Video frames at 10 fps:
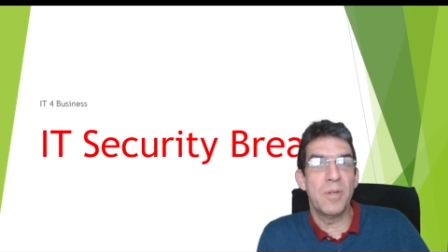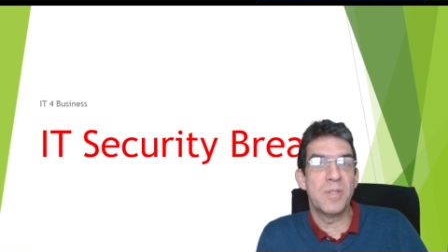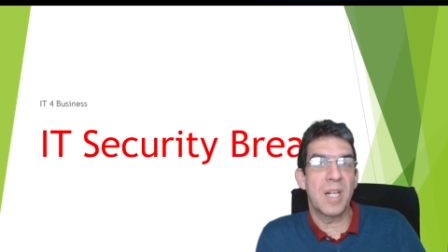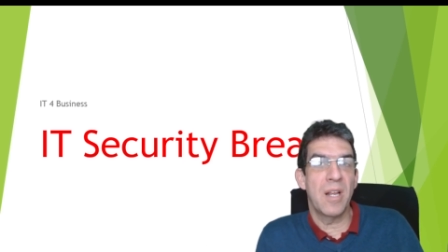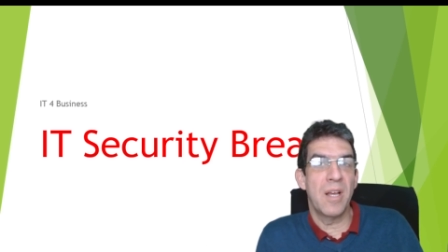
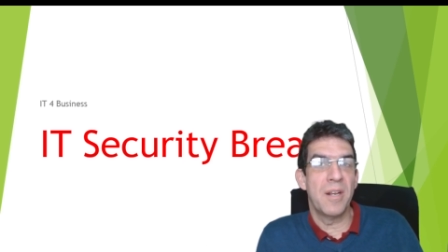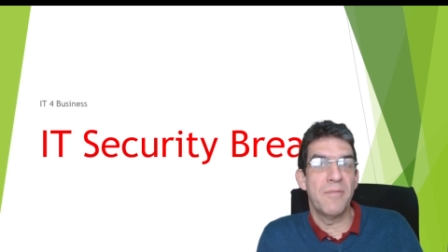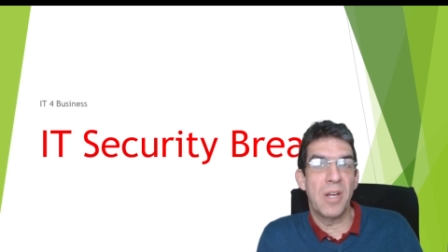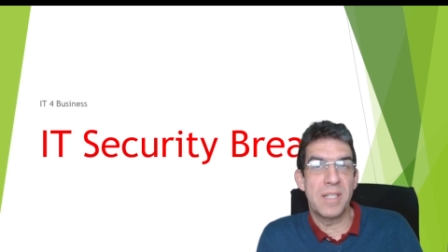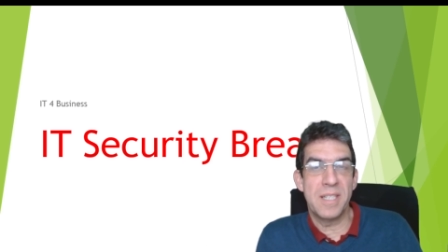who's a client of
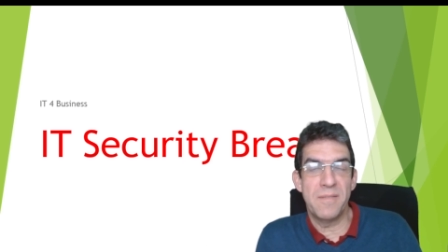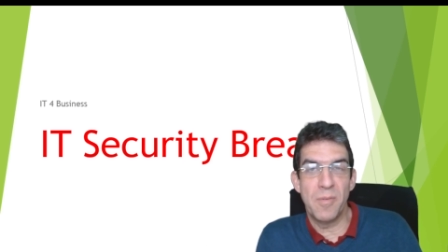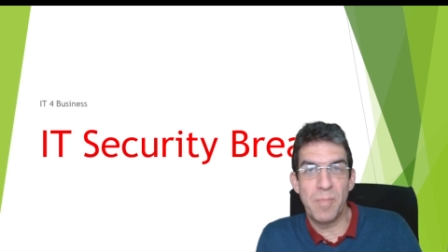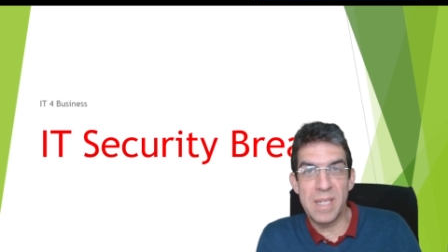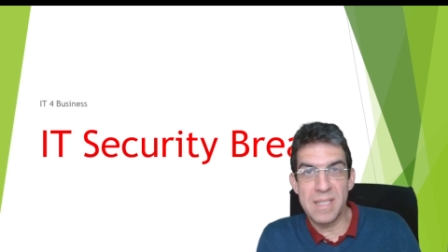IT
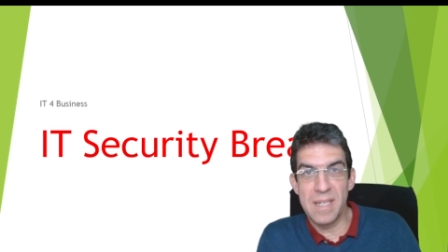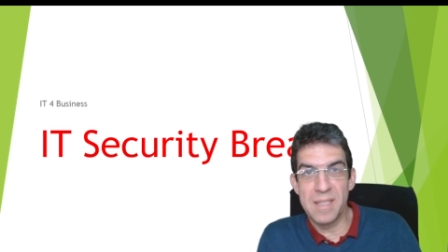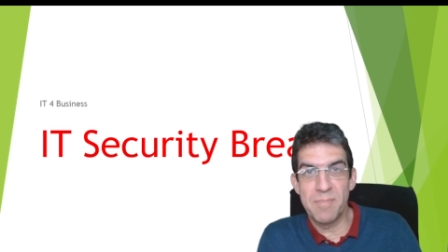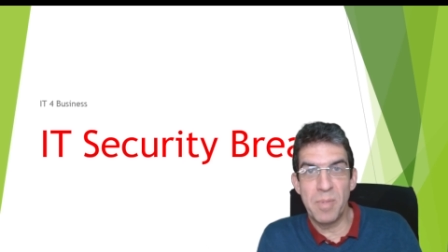for Business,